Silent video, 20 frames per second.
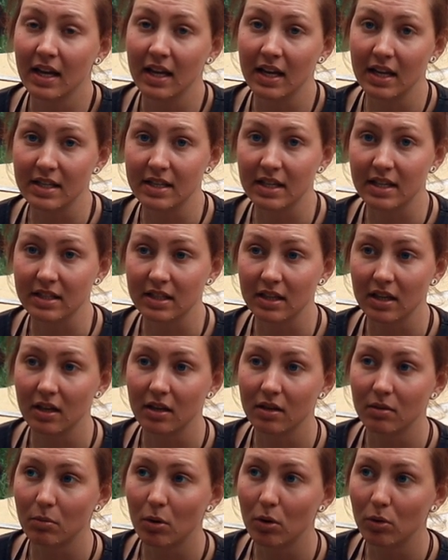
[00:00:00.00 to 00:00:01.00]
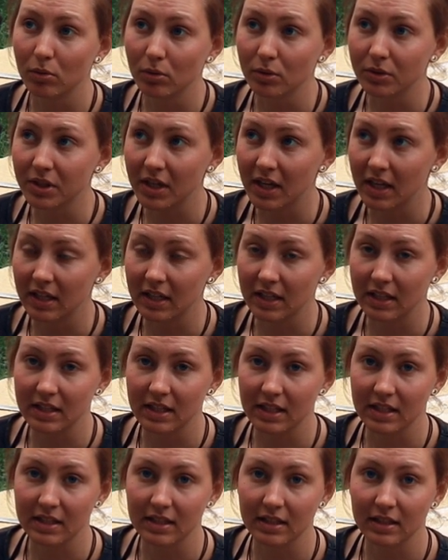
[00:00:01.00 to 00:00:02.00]
it doesn't mold and it
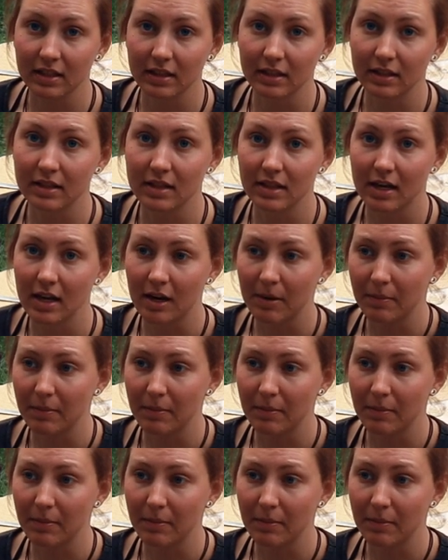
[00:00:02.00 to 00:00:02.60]
doesn't